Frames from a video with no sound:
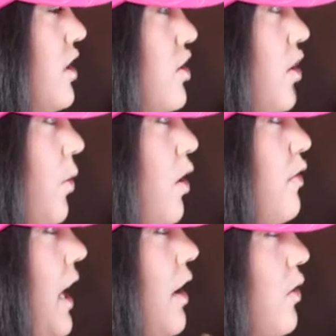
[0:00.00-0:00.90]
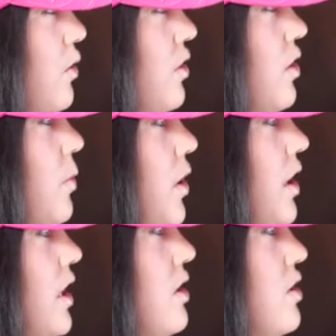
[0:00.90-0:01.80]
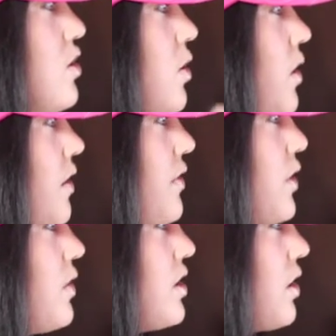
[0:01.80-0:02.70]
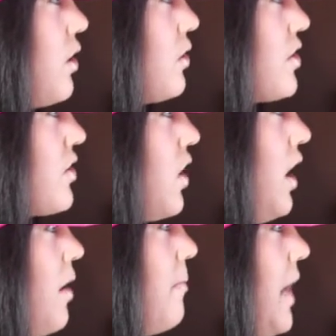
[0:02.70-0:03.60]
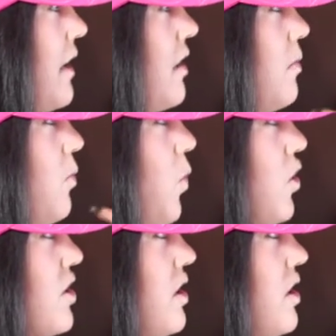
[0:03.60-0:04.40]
and show off how good your work is, show off the results, and make them want